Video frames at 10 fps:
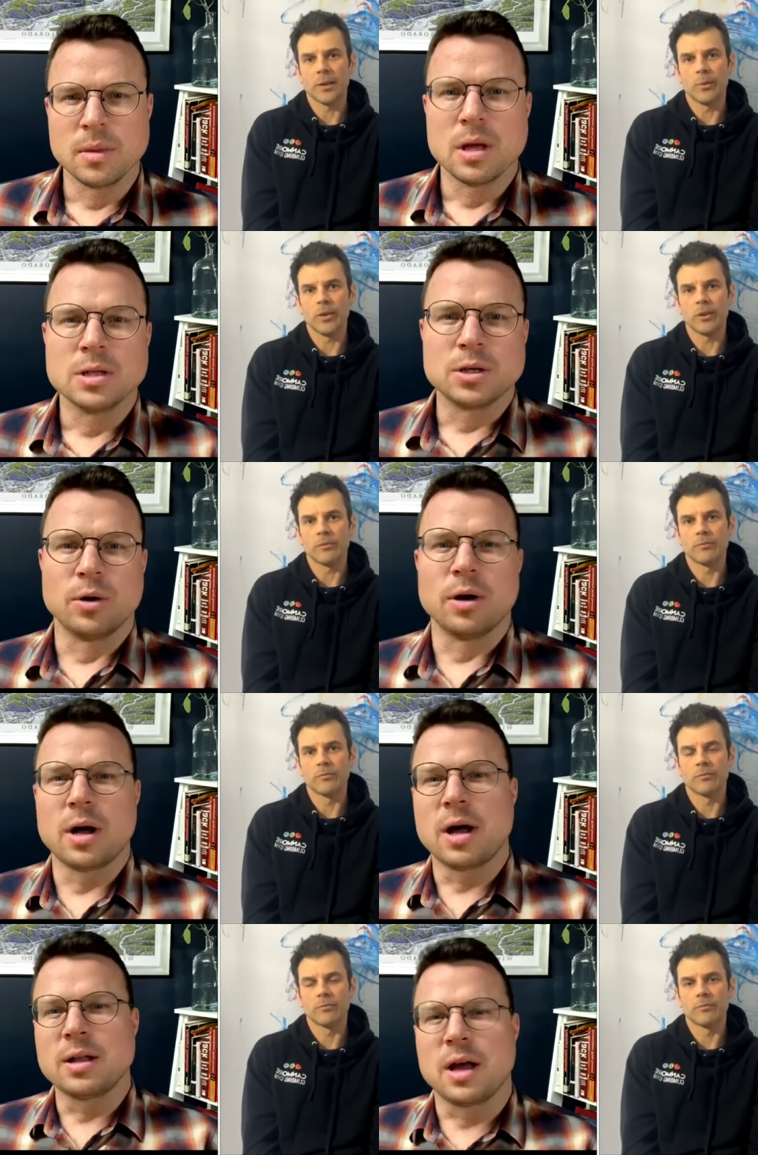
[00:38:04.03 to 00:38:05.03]
Speaker 1: No,
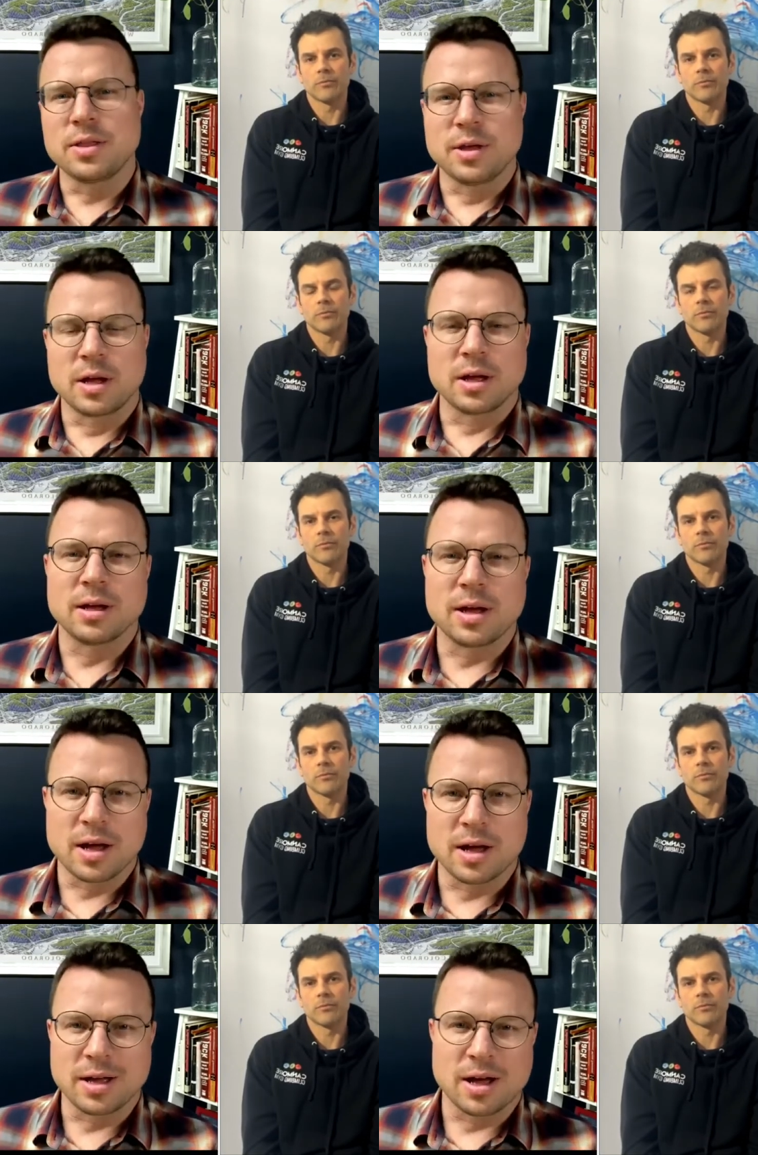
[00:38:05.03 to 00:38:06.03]
I, I think
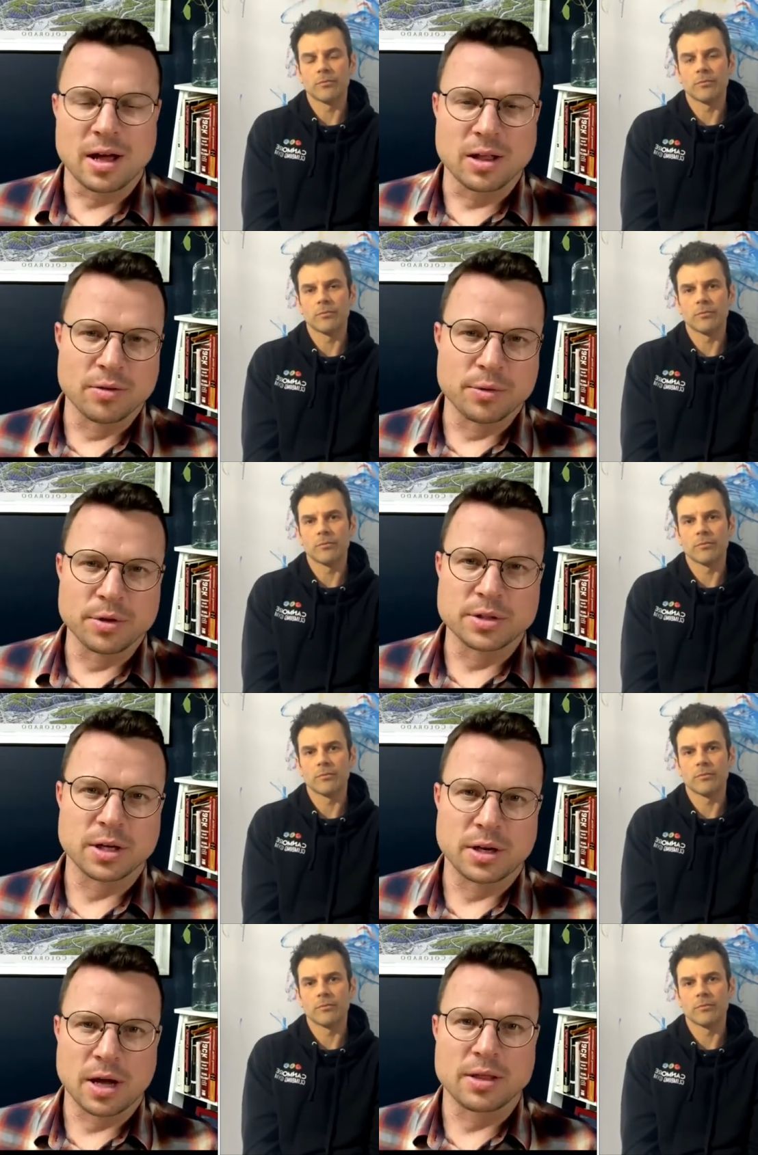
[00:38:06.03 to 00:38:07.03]
I, I love what you
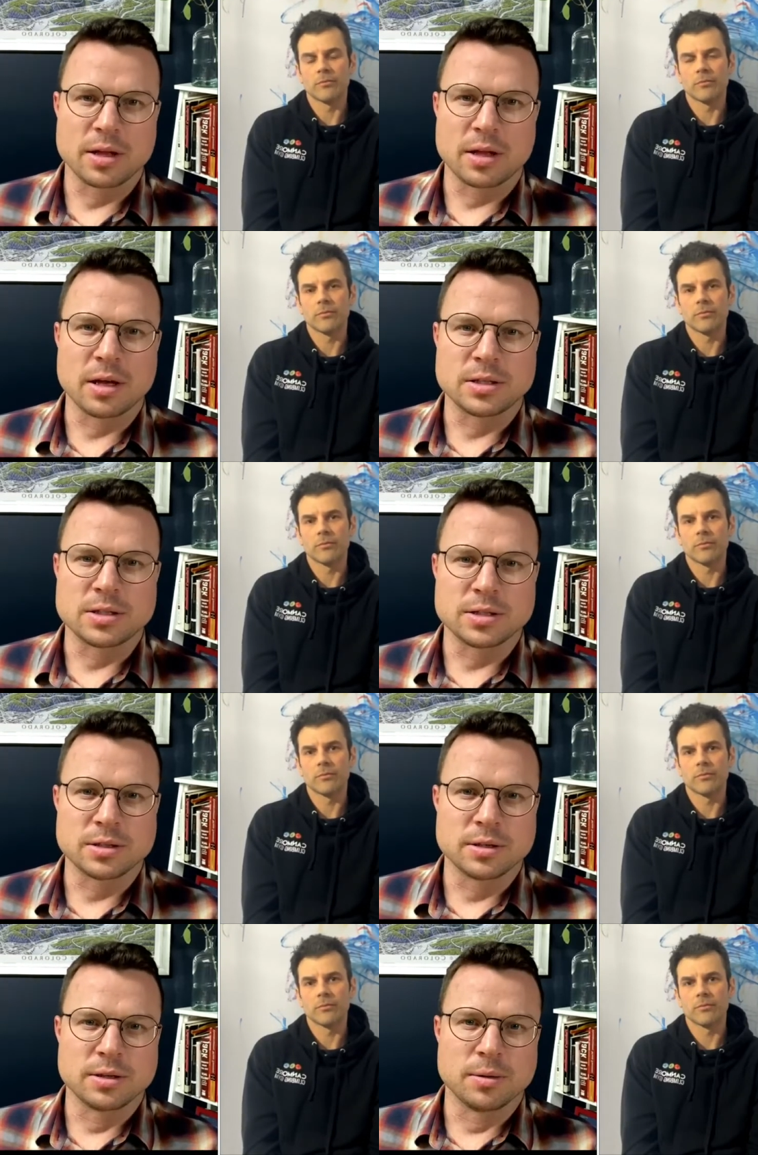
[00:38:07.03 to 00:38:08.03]
said. I think it's
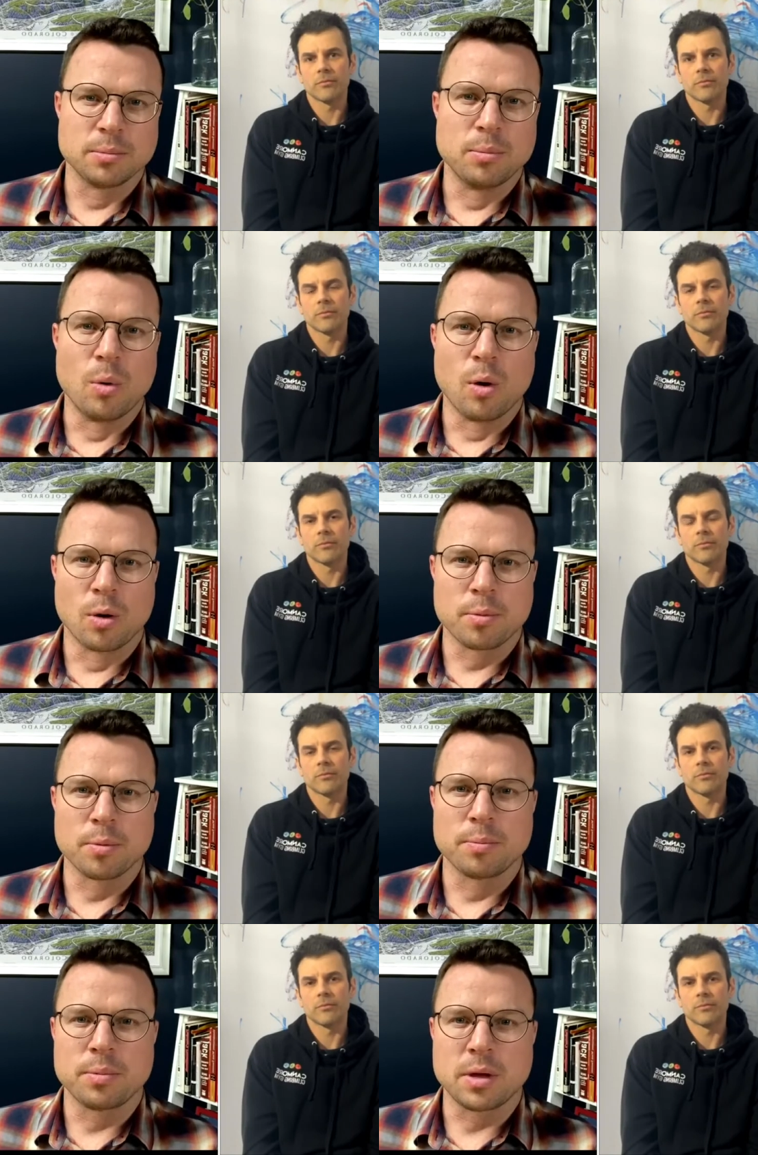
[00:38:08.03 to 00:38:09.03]
more
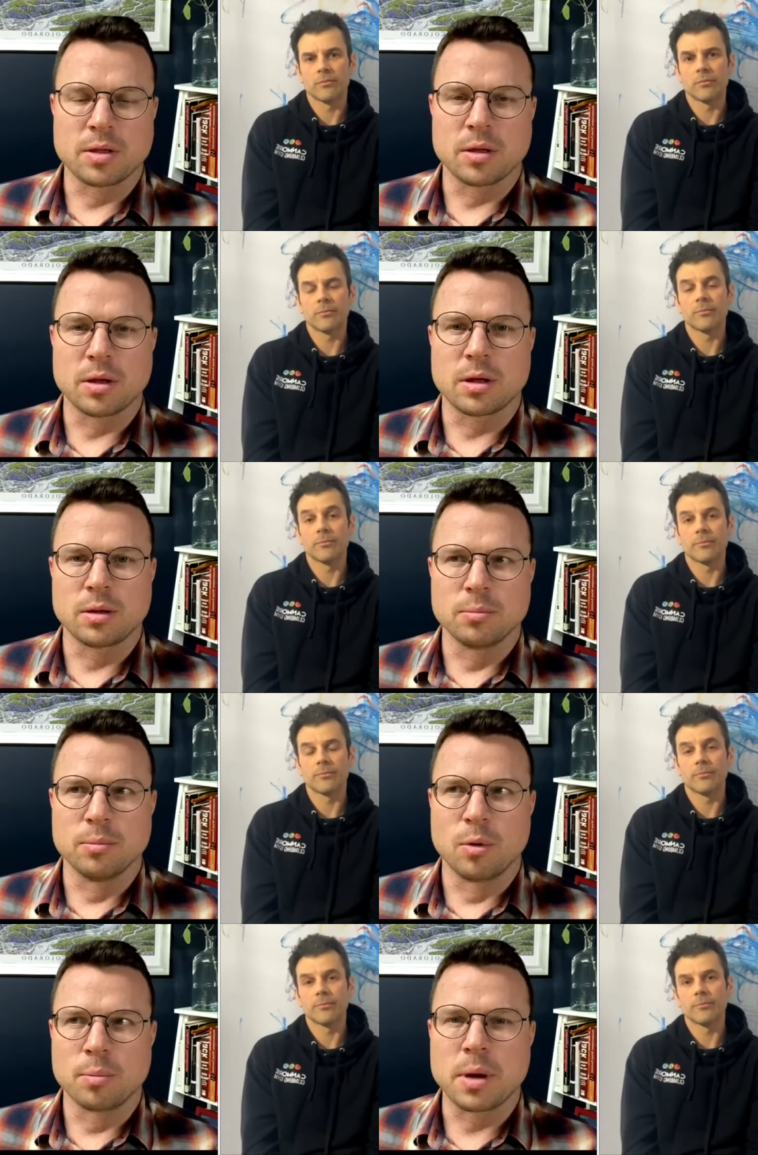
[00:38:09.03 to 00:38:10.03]
it's it
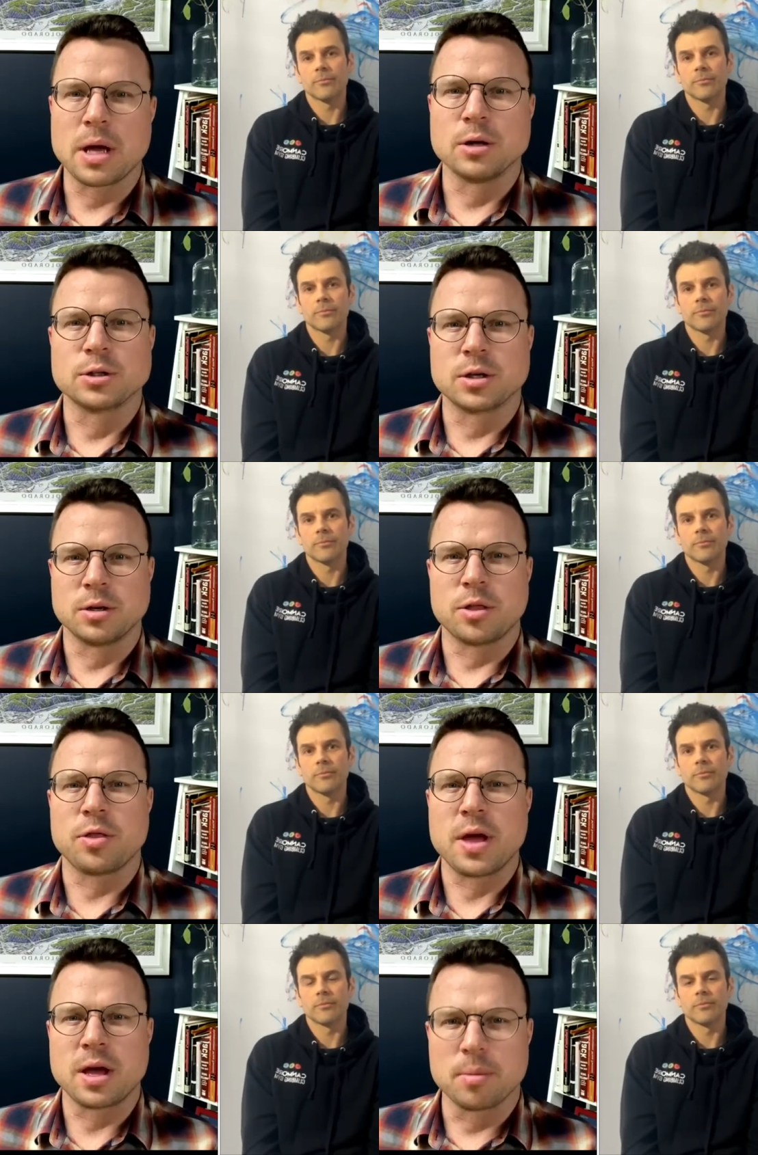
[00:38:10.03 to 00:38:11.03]
more painters could
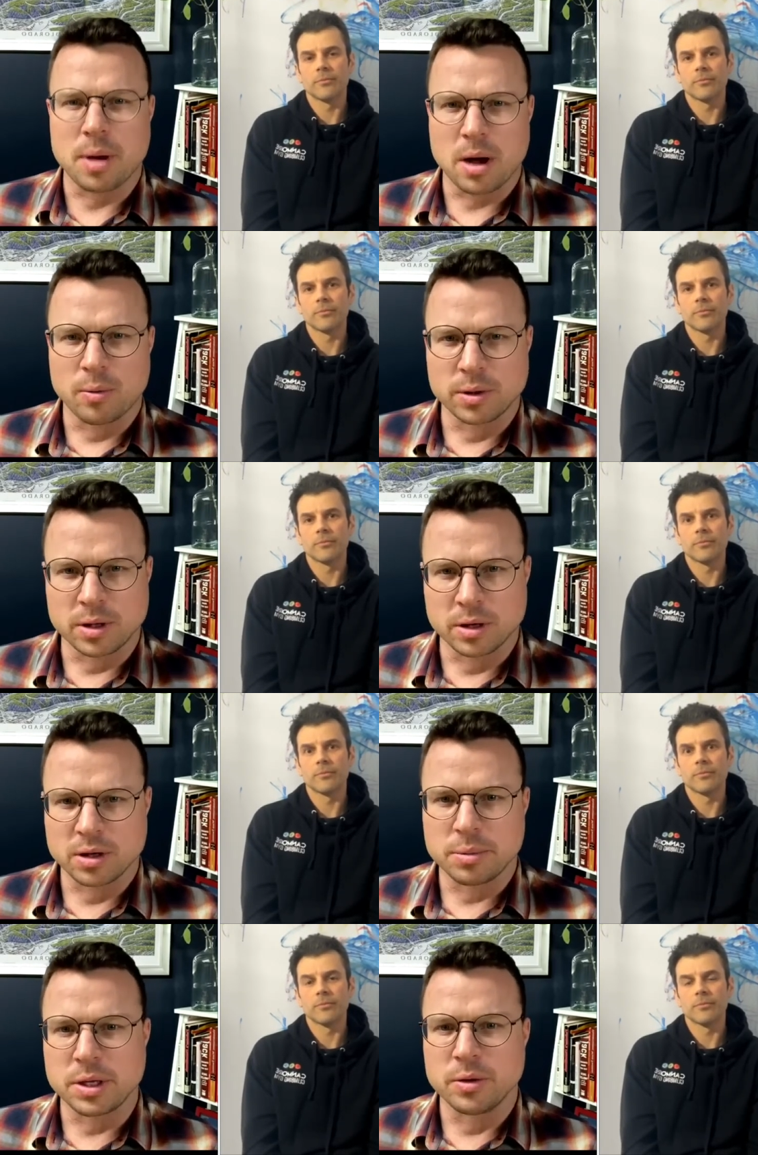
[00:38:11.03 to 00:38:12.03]
think about what they're going to
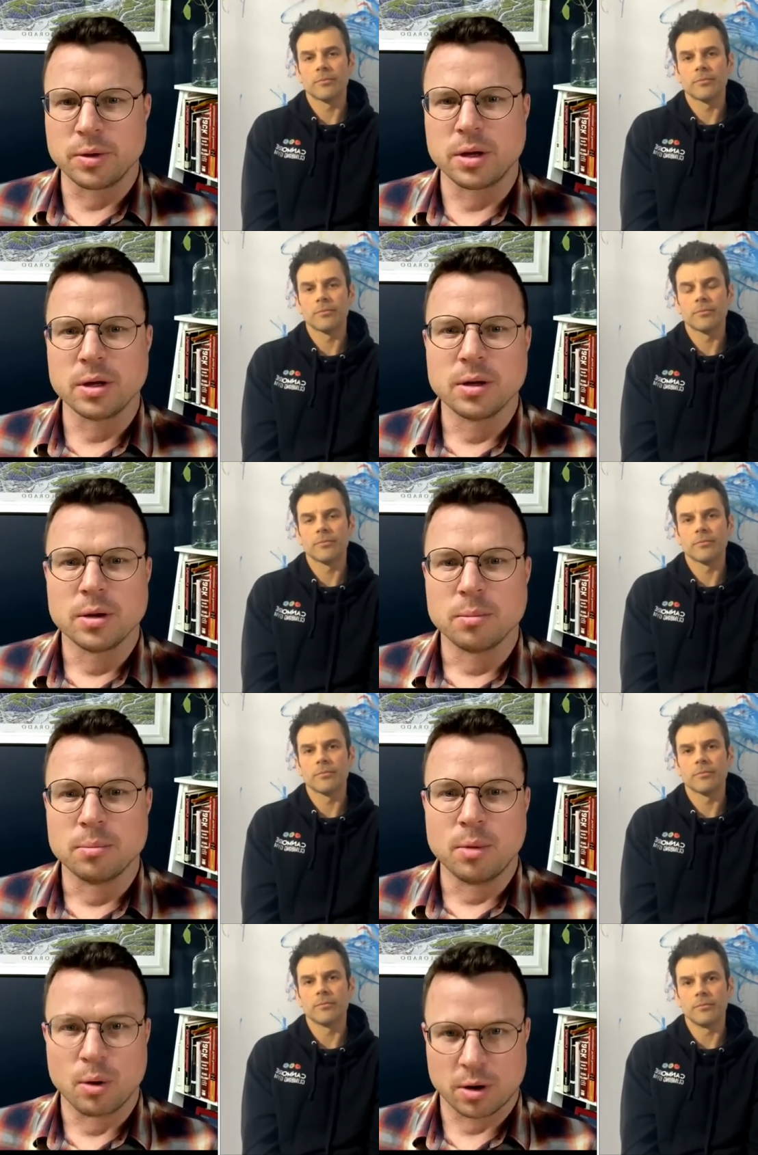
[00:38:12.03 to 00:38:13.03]
be doing
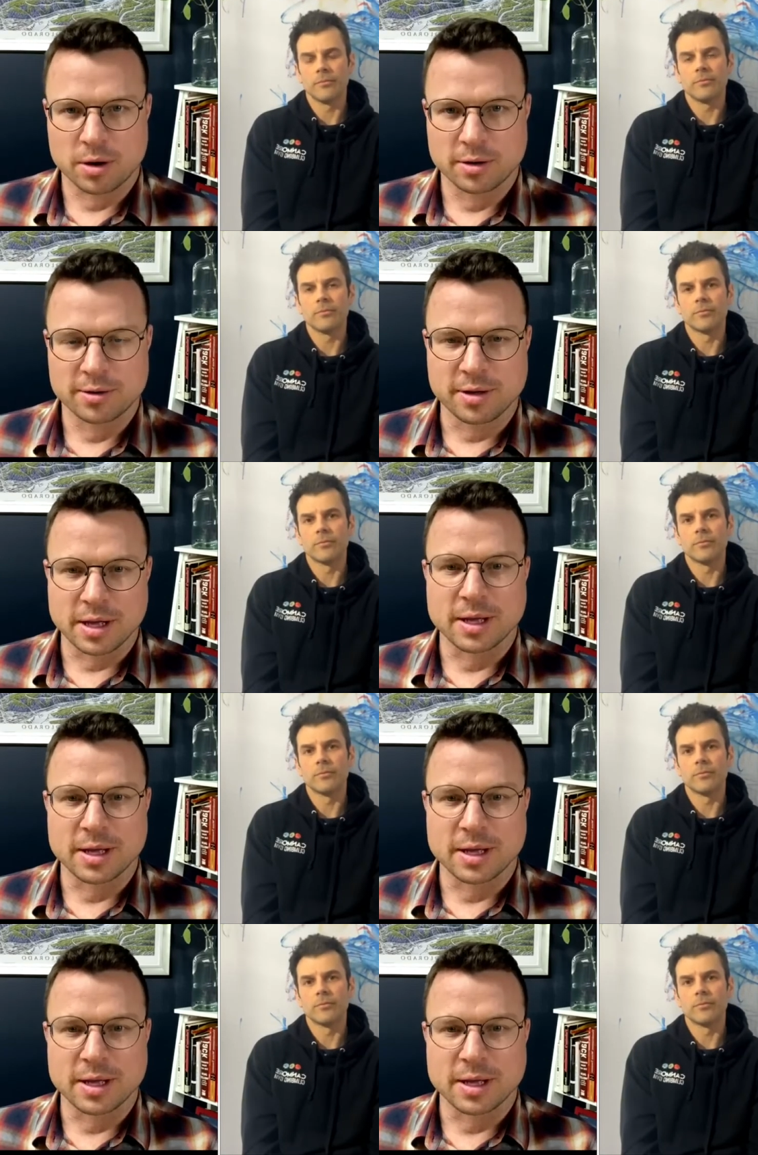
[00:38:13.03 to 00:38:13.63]
more. Like